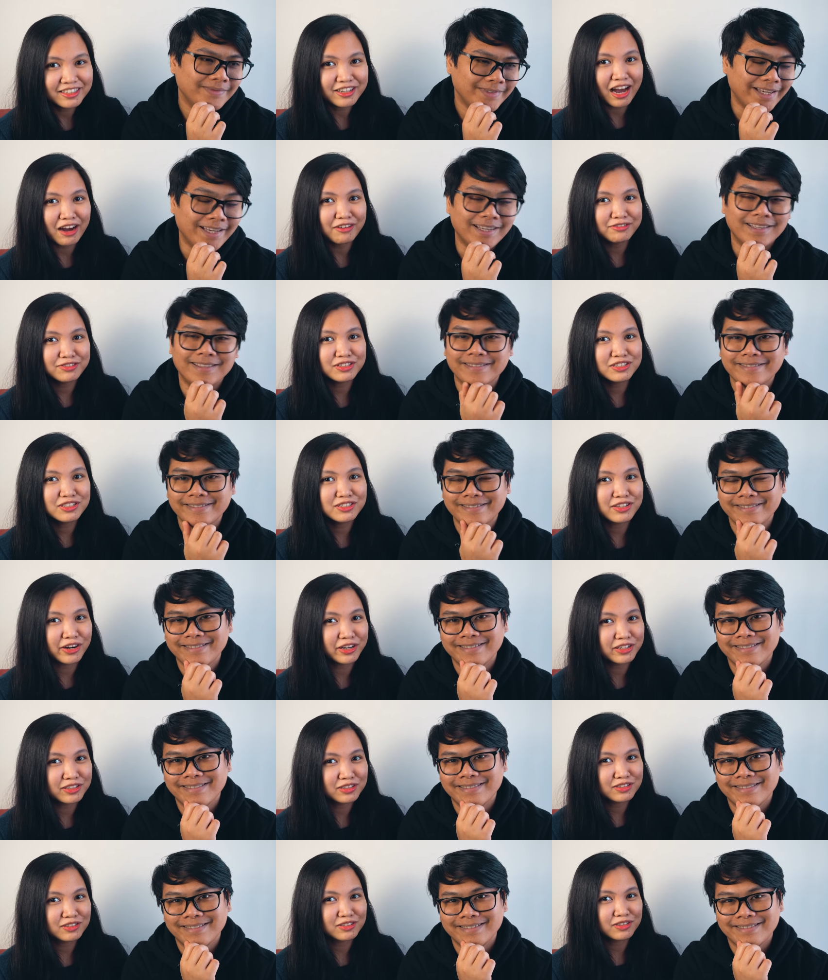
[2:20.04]
Speaker 1: you yeah. have to start
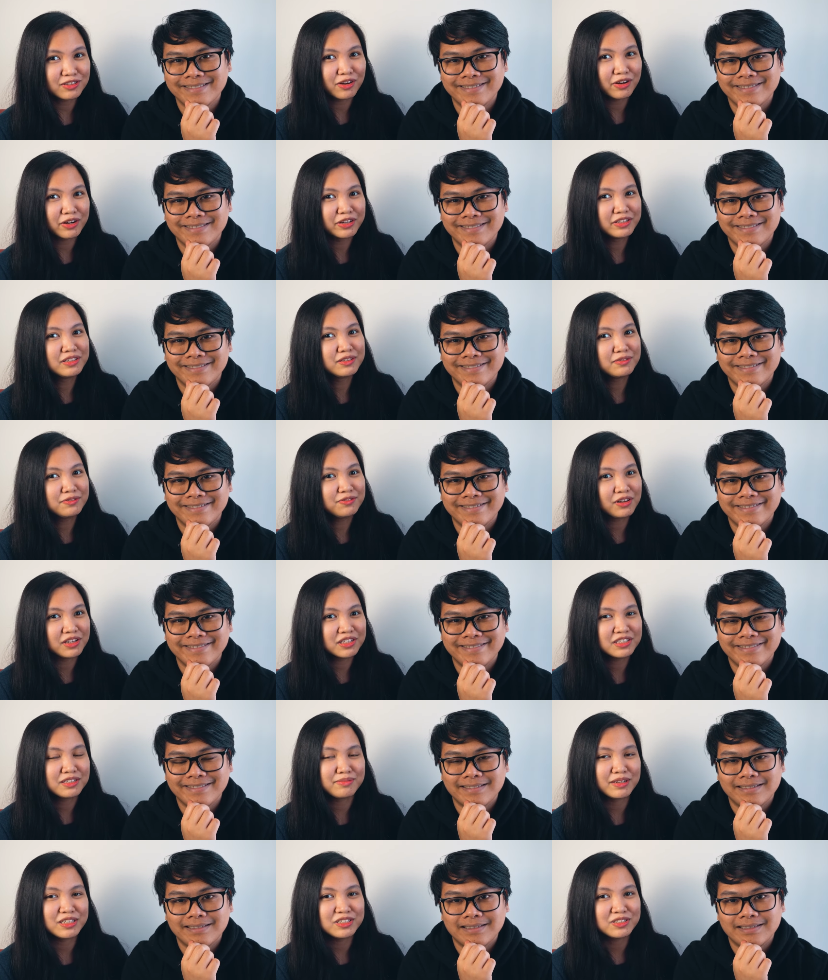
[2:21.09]
on the fall
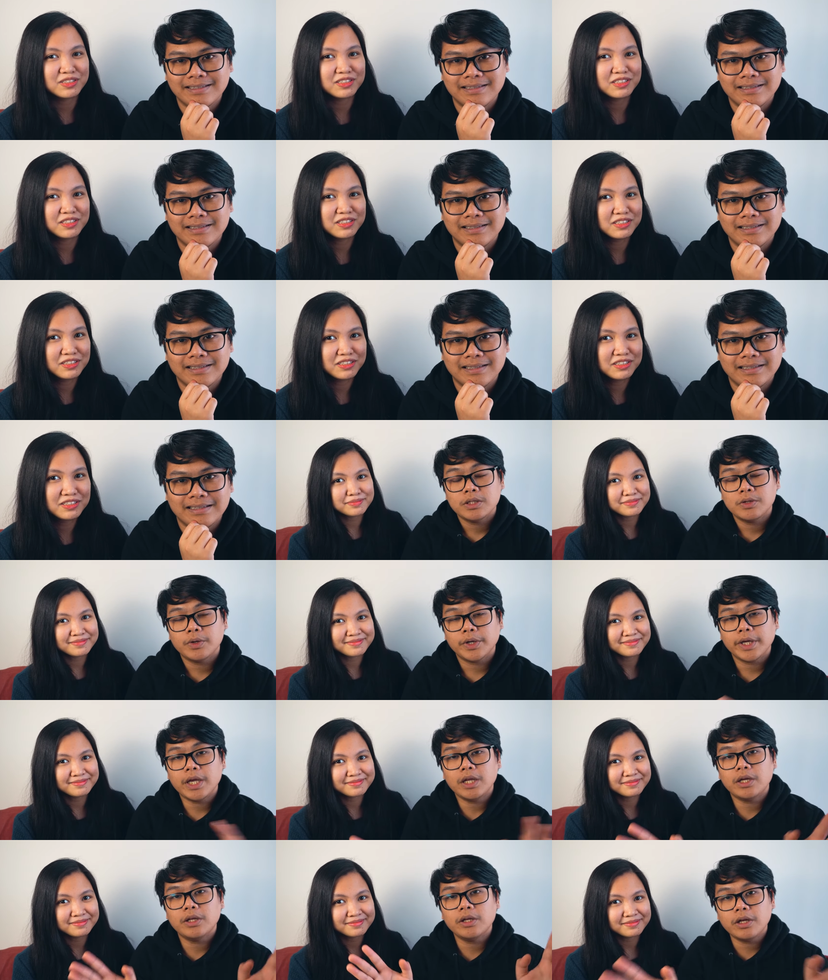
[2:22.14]
semester.
Speaker 2: So
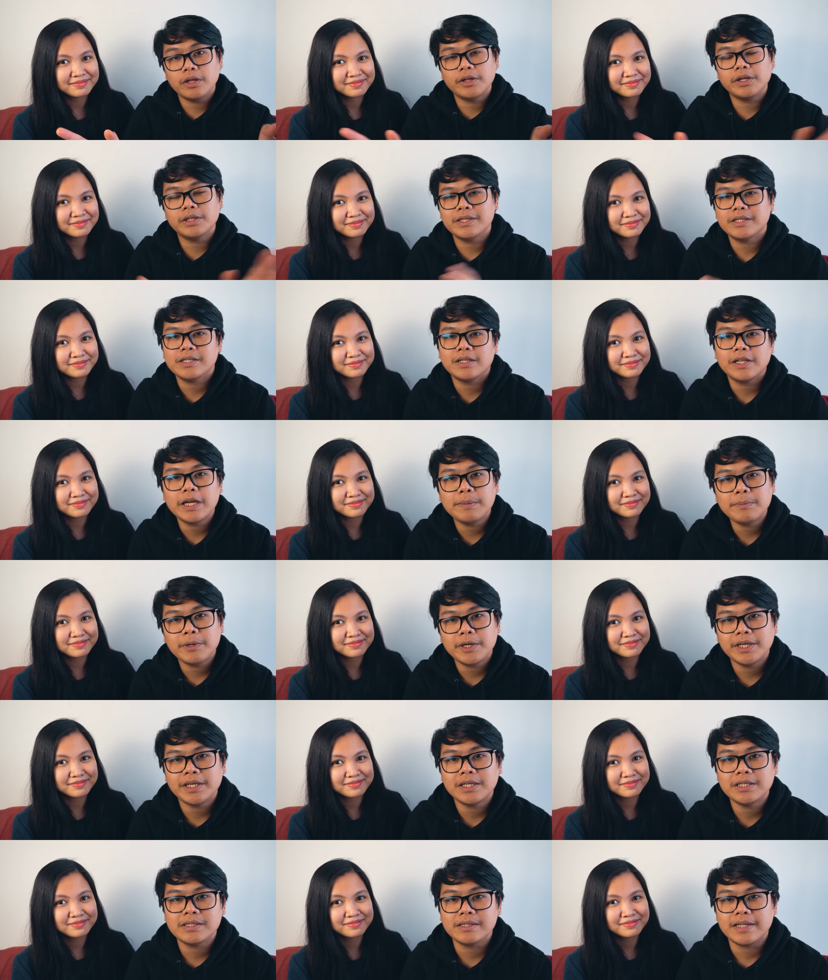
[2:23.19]
again, another disclaimer
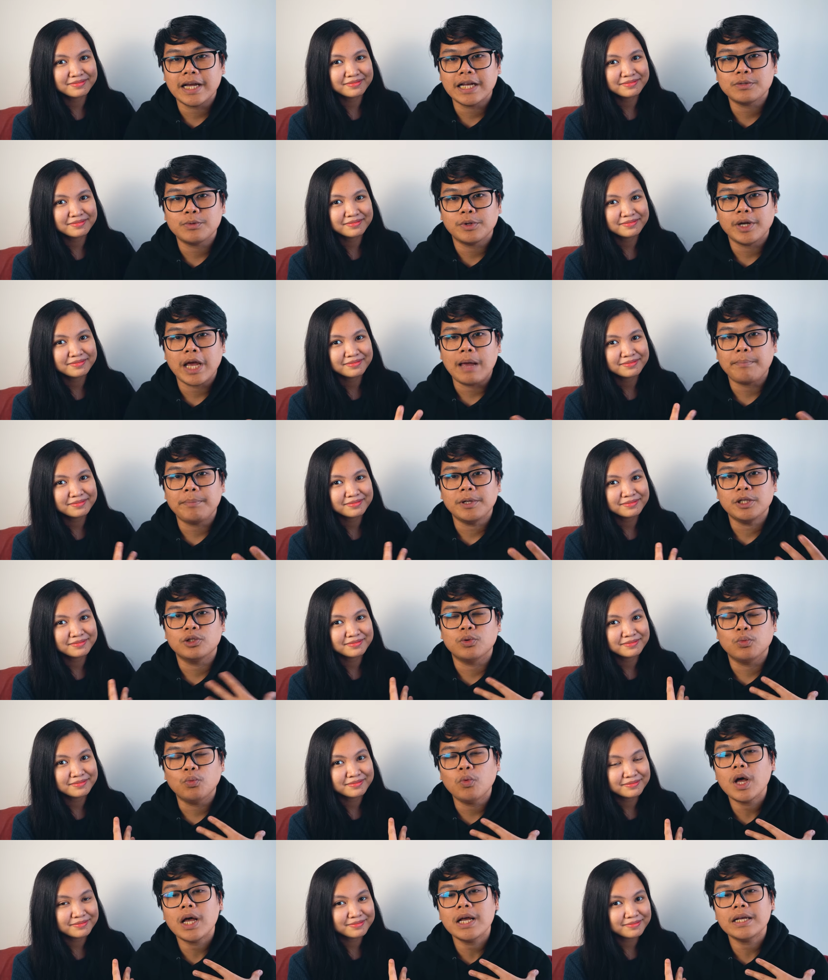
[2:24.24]
is that's what happened
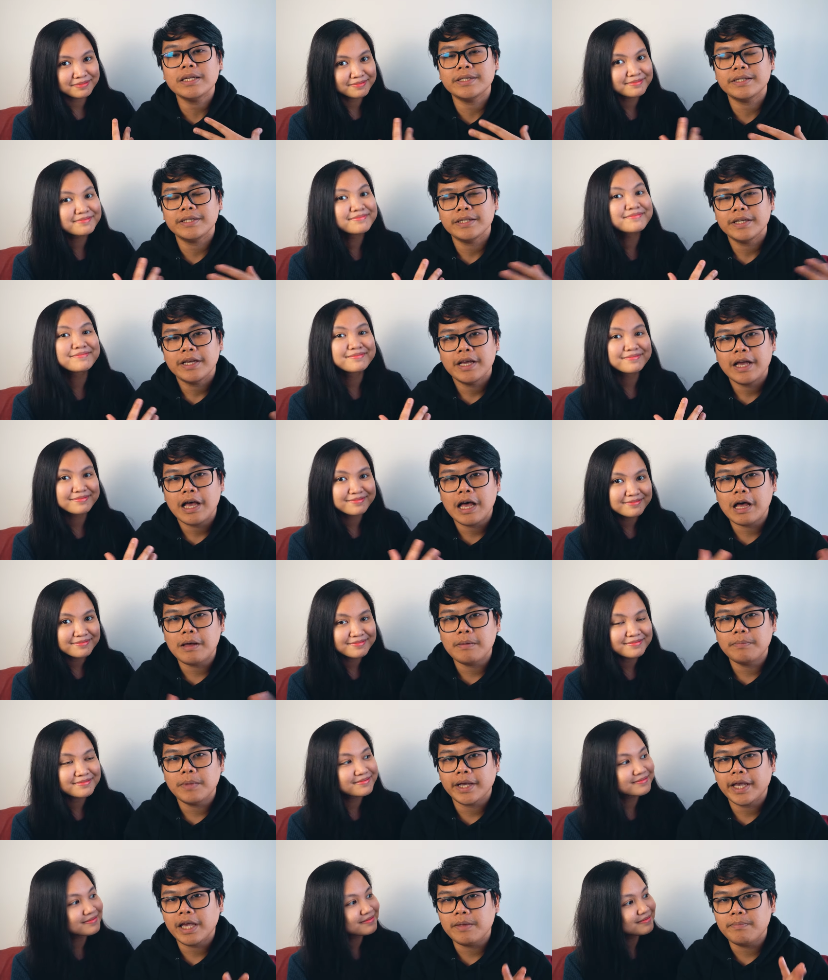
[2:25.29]
to us.
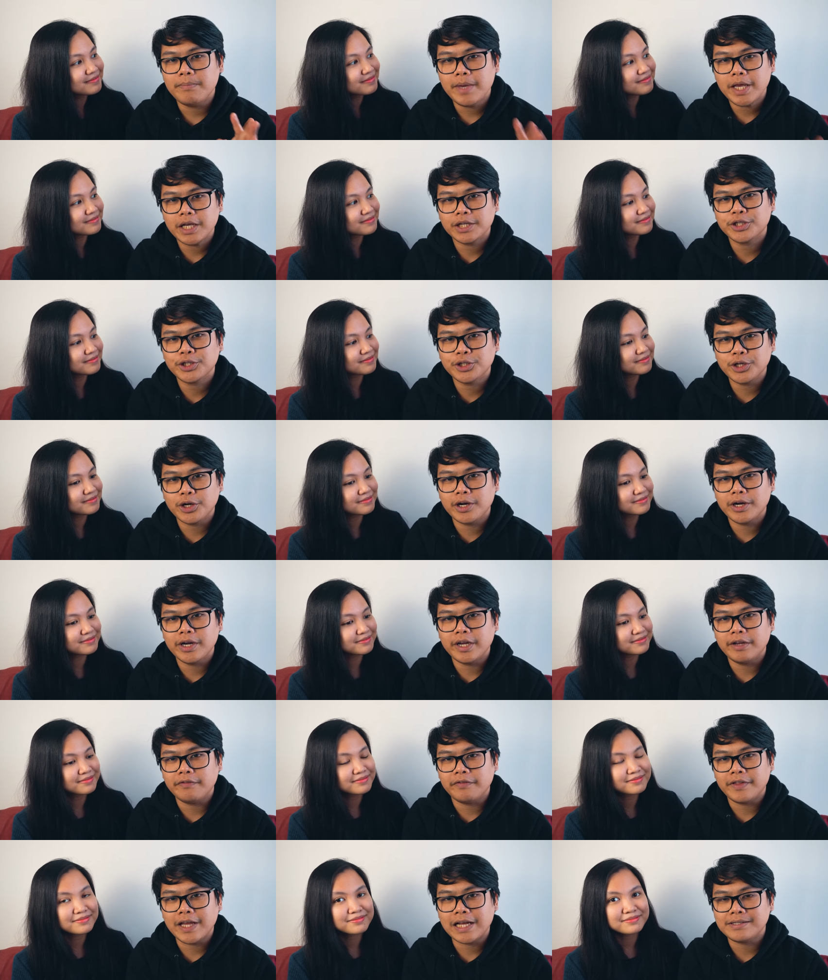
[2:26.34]
Um, again, make sure
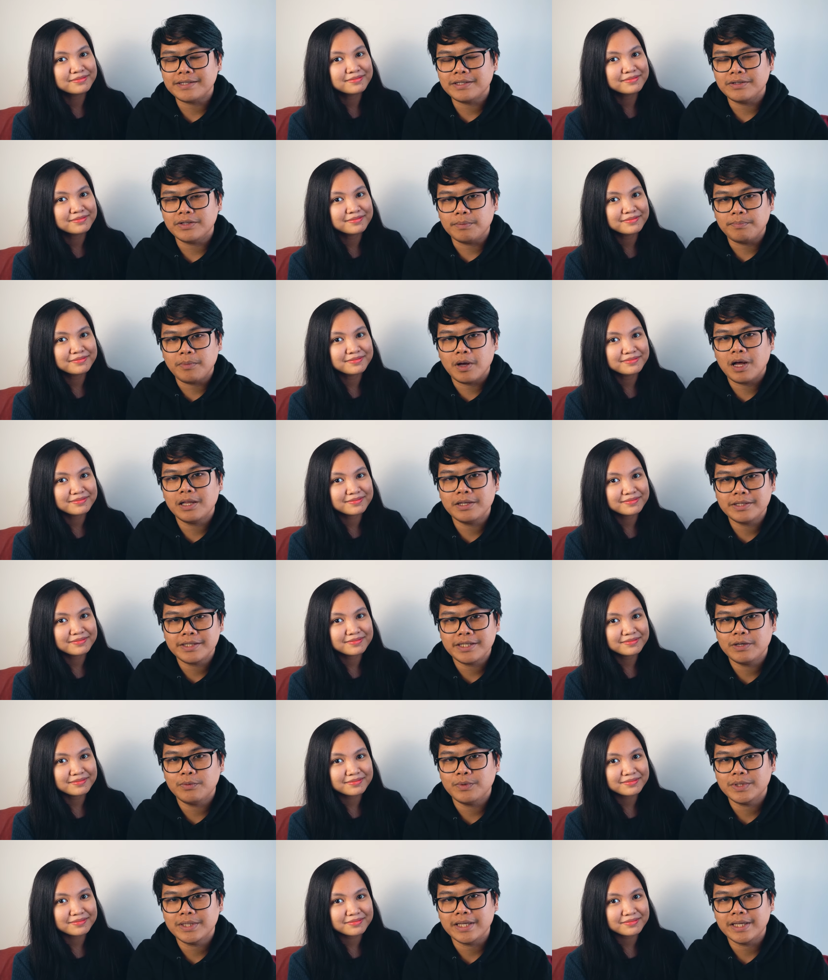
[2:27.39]
if that's still the policy with